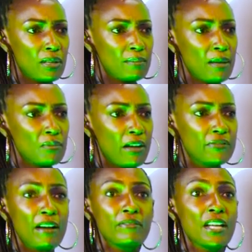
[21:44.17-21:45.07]
Sometimes
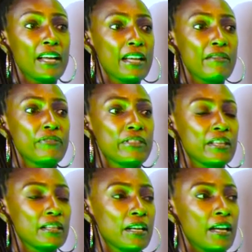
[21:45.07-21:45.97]
after I've done
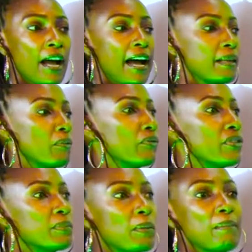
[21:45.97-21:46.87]
everything and the
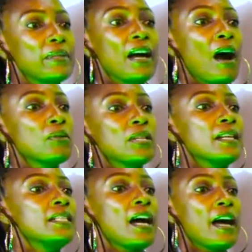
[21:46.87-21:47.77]
movie is probably out
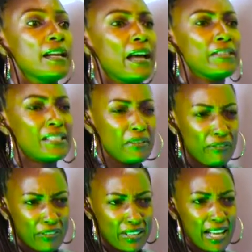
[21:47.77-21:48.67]
and done, I still
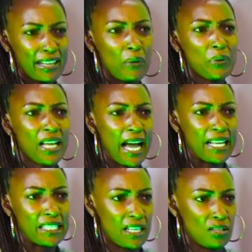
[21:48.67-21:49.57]
feel like I wish I
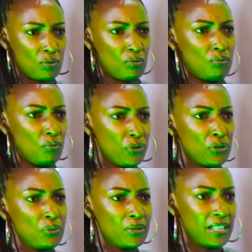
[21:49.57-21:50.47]
had a chance to
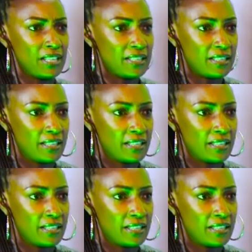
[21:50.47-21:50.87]
redo this.